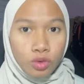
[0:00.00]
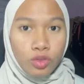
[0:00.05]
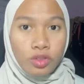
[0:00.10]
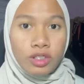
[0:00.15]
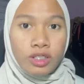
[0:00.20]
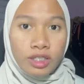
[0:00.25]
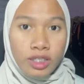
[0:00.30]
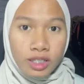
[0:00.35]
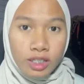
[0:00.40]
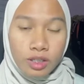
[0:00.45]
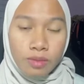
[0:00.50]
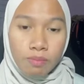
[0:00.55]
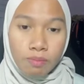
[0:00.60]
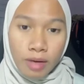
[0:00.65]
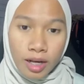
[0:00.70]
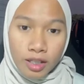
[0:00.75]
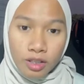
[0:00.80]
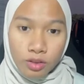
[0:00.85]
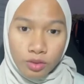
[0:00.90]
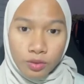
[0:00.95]
6
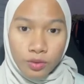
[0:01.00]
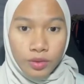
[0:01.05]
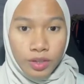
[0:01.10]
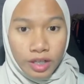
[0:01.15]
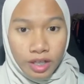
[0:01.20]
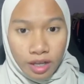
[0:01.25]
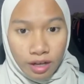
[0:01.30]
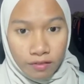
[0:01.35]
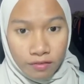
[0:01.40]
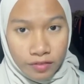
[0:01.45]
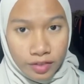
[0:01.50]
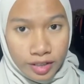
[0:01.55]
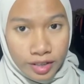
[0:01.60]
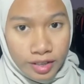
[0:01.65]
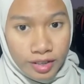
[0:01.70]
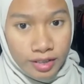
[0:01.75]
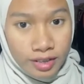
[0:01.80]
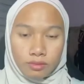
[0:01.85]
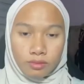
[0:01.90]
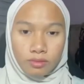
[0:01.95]
months to recover.
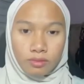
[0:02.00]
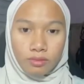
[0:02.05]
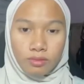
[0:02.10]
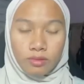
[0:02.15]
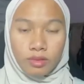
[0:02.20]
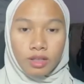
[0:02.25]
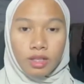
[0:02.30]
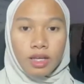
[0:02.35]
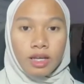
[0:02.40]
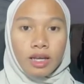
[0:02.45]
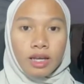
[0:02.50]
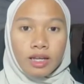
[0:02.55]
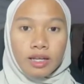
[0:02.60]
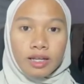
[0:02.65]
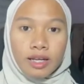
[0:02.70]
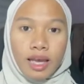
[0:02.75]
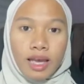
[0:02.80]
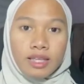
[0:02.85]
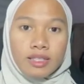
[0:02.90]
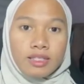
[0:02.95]

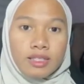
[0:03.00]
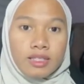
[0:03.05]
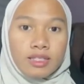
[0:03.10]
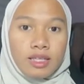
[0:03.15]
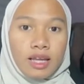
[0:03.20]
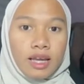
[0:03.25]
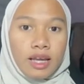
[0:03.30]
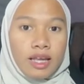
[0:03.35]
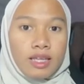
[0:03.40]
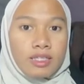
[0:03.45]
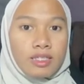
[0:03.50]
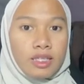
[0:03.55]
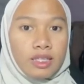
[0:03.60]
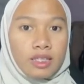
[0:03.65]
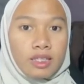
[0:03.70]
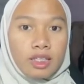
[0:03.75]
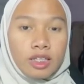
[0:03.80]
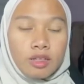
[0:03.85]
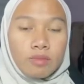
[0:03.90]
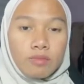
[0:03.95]
Next, the sign and
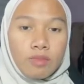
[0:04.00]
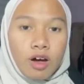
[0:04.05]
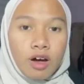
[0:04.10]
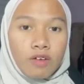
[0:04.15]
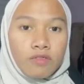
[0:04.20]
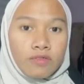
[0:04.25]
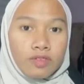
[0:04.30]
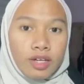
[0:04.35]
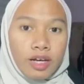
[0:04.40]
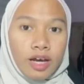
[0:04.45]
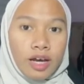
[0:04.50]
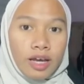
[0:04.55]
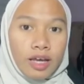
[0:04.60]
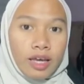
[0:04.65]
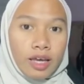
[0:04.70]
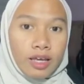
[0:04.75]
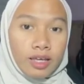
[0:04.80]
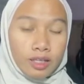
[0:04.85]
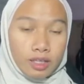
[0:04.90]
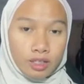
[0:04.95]
symptom of a high
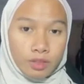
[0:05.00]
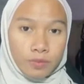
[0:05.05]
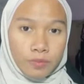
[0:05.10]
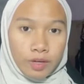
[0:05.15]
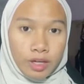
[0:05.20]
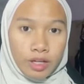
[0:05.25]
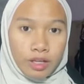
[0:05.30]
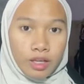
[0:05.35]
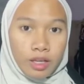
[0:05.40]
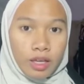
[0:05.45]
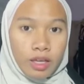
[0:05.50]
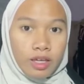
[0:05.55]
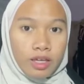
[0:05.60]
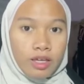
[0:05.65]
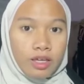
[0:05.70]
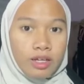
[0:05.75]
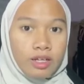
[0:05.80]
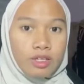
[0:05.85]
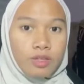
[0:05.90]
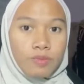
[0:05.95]
ankle sprain.
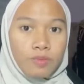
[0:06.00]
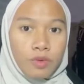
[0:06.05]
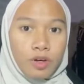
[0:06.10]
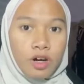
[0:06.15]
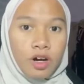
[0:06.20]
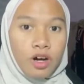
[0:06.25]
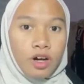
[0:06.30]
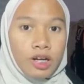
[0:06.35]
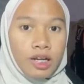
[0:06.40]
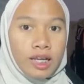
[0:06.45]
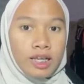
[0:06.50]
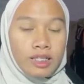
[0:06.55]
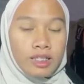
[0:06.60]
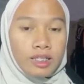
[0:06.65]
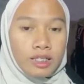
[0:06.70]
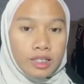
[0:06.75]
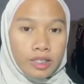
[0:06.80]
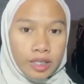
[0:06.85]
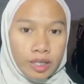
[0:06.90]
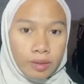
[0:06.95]
It is more or less
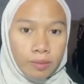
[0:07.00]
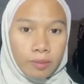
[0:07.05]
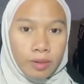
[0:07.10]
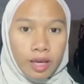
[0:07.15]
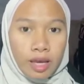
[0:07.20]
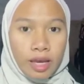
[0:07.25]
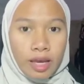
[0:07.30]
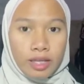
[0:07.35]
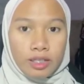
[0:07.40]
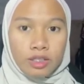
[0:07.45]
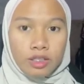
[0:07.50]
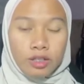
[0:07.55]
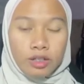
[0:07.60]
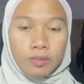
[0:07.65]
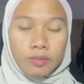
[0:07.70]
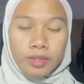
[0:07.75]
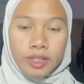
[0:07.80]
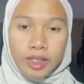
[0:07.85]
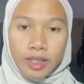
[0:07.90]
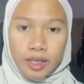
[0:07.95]
the same as
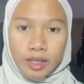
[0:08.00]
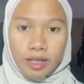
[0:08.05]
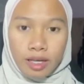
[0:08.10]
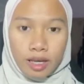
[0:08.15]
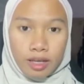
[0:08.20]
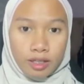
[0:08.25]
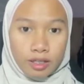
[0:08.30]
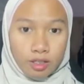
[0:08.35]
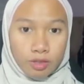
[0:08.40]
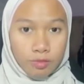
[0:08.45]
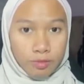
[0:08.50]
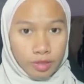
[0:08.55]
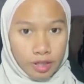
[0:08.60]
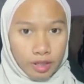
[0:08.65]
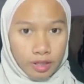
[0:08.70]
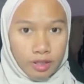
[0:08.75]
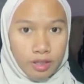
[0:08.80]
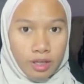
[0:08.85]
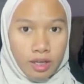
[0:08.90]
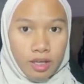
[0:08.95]
common ankle
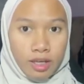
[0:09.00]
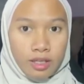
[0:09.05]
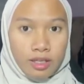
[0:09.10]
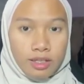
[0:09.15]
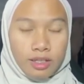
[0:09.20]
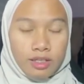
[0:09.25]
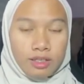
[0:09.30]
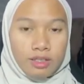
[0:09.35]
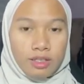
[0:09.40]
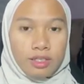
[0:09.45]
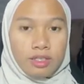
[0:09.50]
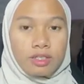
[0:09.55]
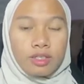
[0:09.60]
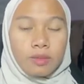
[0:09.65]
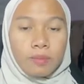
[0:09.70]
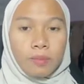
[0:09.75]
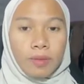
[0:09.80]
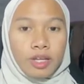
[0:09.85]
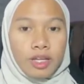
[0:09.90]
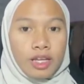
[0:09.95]
sprain. Just the
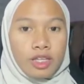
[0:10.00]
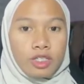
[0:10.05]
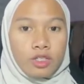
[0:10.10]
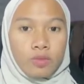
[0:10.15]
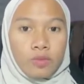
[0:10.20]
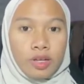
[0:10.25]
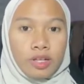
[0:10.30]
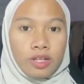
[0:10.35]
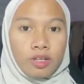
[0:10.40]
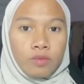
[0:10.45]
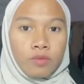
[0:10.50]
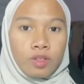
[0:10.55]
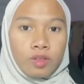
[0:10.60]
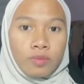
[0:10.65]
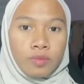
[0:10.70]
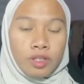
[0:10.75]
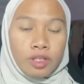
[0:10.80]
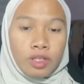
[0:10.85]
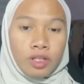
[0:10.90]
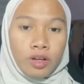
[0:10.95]
pain and swelling will
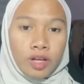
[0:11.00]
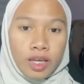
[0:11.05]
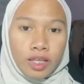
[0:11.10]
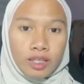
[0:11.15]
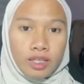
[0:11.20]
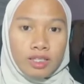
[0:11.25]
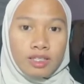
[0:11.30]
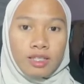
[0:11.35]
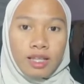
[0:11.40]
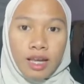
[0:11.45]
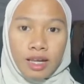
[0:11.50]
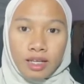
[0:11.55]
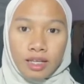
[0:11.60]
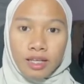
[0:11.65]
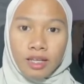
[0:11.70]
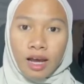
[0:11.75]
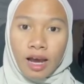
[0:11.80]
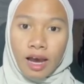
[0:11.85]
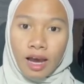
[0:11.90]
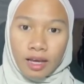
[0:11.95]
be located slightly
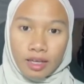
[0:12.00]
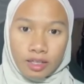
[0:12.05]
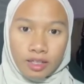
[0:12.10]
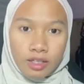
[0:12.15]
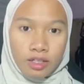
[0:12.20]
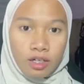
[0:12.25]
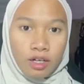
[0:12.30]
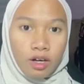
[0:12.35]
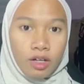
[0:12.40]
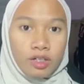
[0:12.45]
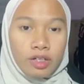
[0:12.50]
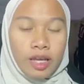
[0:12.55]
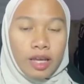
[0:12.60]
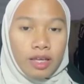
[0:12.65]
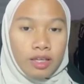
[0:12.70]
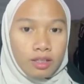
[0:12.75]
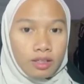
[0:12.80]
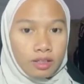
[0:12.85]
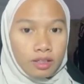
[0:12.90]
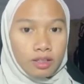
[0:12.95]
higher on the
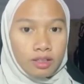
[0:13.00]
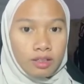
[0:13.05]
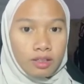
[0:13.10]
ankle.